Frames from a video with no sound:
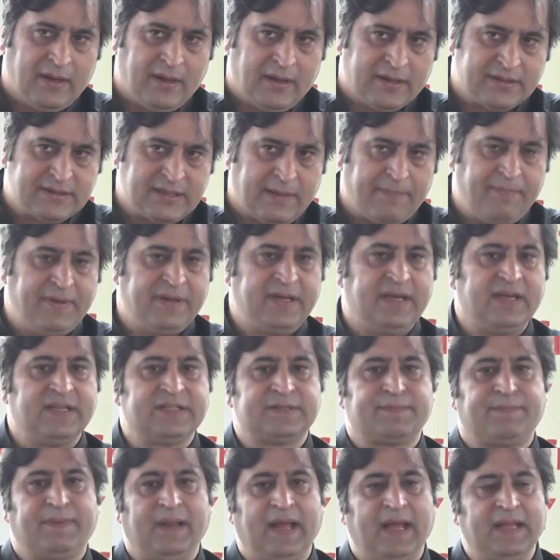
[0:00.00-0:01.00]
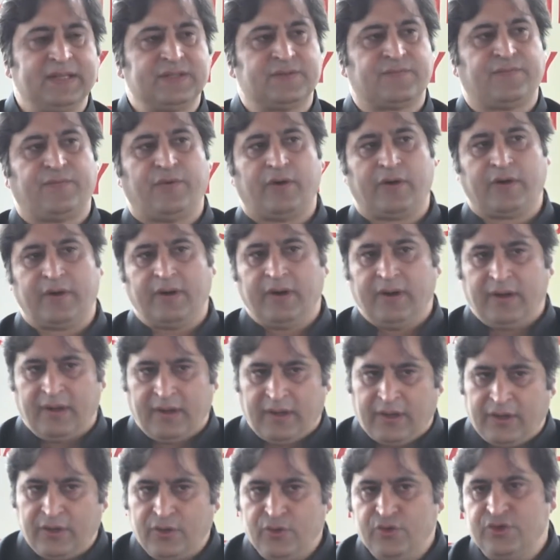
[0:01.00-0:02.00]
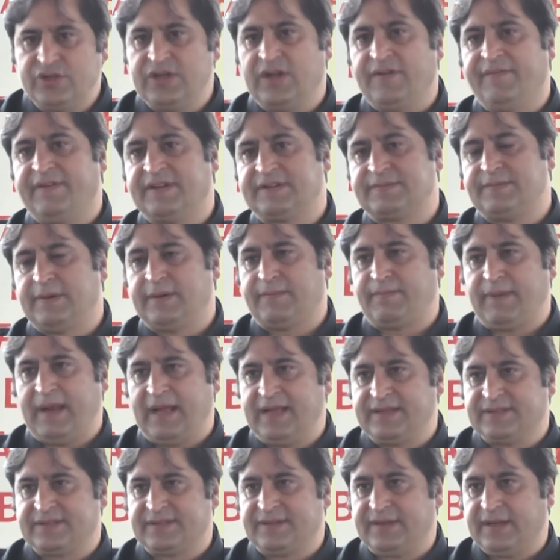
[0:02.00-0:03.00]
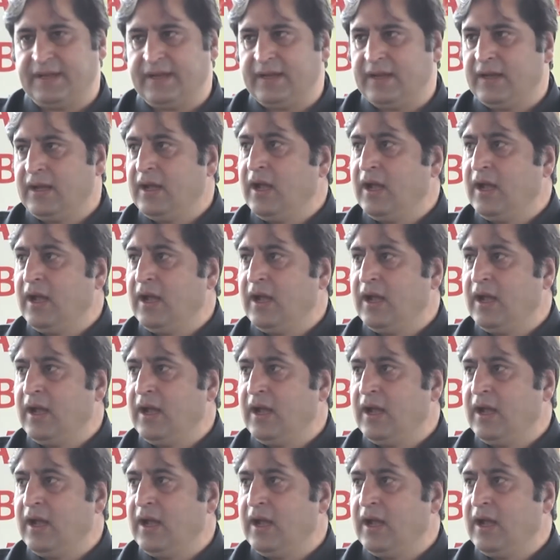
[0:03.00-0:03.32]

submitted his plans for huge investment plans there.